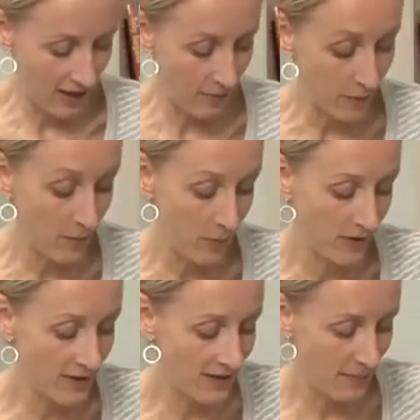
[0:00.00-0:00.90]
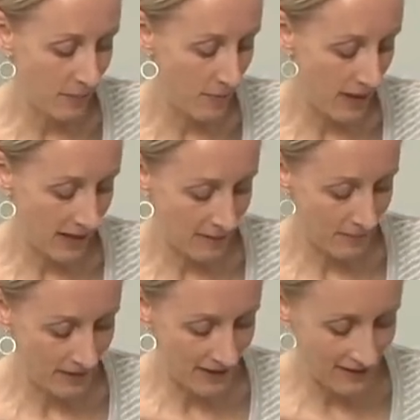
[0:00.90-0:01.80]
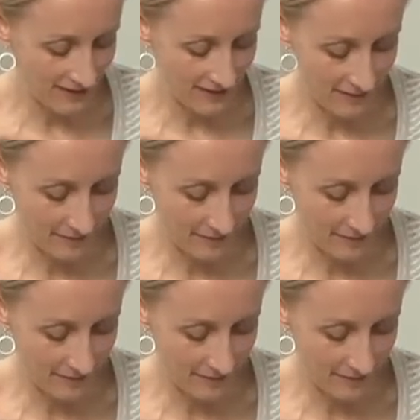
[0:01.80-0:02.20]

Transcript: I'm going to put the diaper back in place,